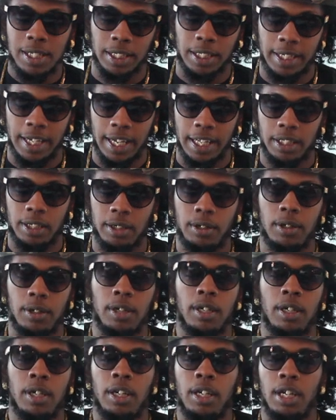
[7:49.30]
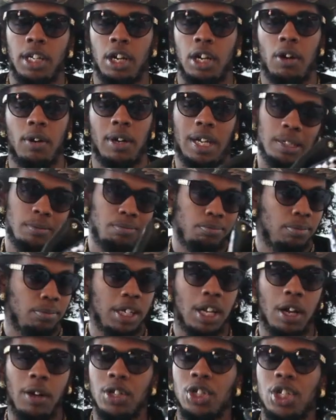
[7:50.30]
together,
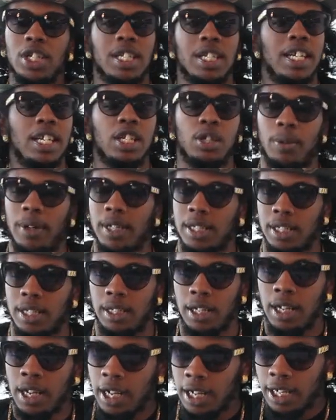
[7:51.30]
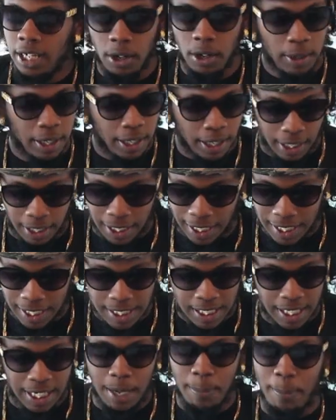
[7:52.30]
it's just interesting. Like I
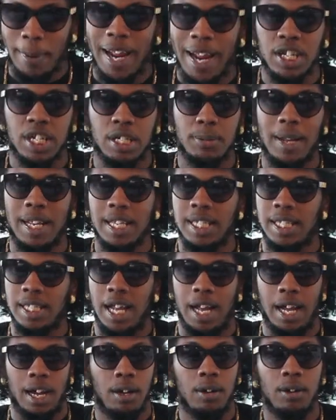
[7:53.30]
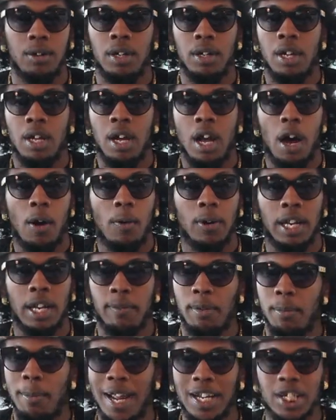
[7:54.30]
said, it matches my style or
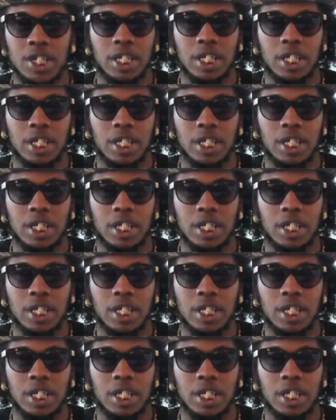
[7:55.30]
whatever. It matches